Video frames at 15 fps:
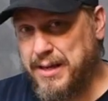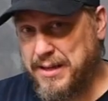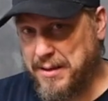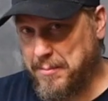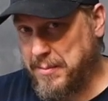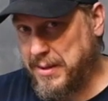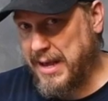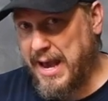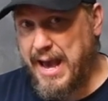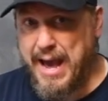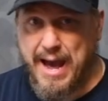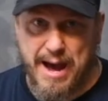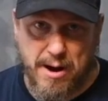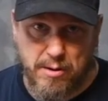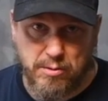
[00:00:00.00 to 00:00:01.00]
It can
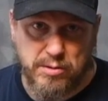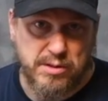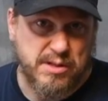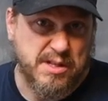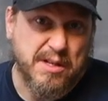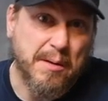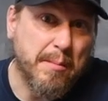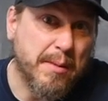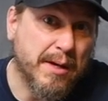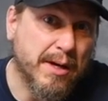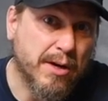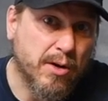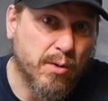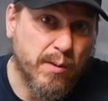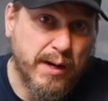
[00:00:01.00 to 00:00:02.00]
house, it can be a
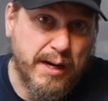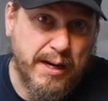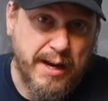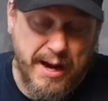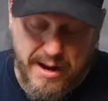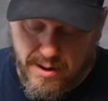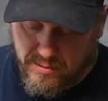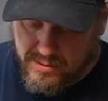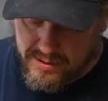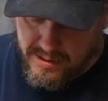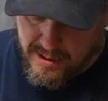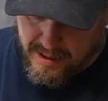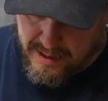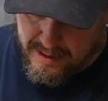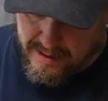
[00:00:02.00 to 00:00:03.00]
greenhouse.